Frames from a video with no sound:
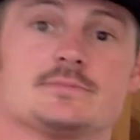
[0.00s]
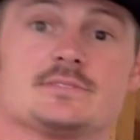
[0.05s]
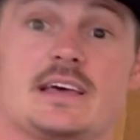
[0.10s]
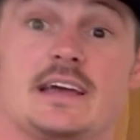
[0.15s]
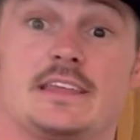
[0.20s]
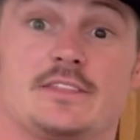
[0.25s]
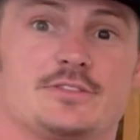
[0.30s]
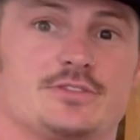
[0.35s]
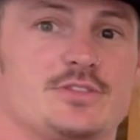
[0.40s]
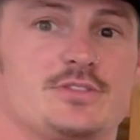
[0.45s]

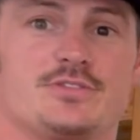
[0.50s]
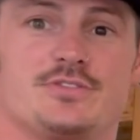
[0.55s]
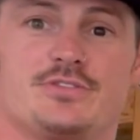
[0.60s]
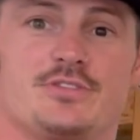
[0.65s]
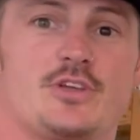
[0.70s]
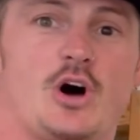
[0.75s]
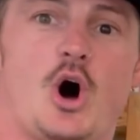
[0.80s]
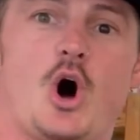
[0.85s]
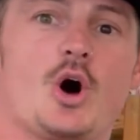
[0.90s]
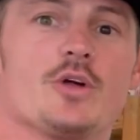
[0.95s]
like,
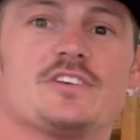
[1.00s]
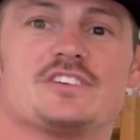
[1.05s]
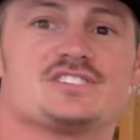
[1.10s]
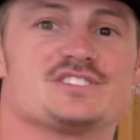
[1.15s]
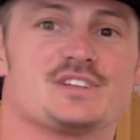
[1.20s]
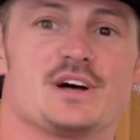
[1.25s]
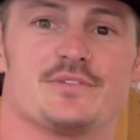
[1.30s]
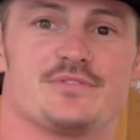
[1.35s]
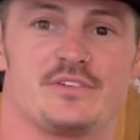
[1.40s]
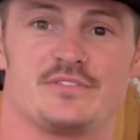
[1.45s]
all this
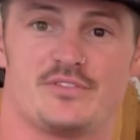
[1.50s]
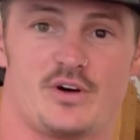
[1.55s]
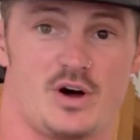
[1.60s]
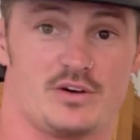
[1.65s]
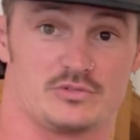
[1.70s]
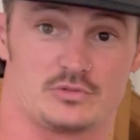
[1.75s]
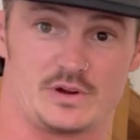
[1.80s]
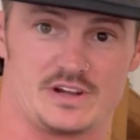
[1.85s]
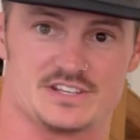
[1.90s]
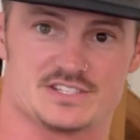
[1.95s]
stuff
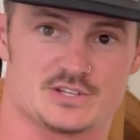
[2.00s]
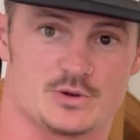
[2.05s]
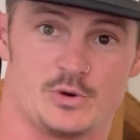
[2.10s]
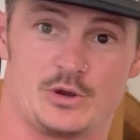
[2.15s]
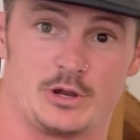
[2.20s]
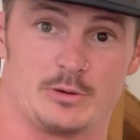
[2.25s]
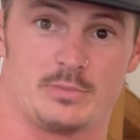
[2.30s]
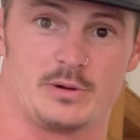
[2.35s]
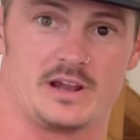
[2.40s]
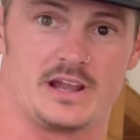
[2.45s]
involves risk
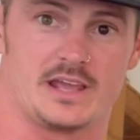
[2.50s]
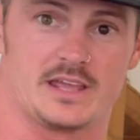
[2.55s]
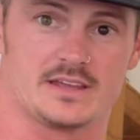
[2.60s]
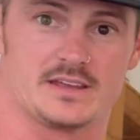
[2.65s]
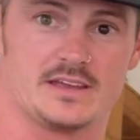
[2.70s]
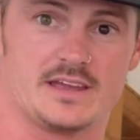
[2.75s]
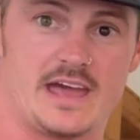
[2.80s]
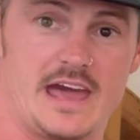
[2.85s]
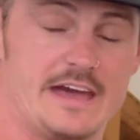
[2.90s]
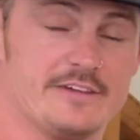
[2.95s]
when you're breeding.
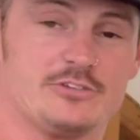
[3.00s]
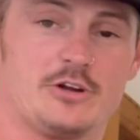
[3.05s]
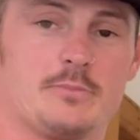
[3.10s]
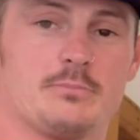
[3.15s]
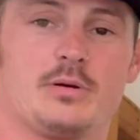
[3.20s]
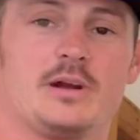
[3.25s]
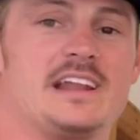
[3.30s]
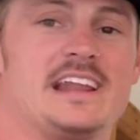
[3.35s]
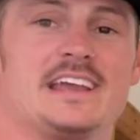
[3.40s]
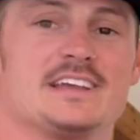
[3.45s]
Every
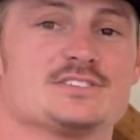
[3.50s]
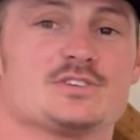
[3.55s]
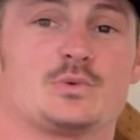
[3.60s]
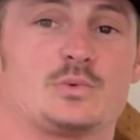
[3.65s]
breeding is a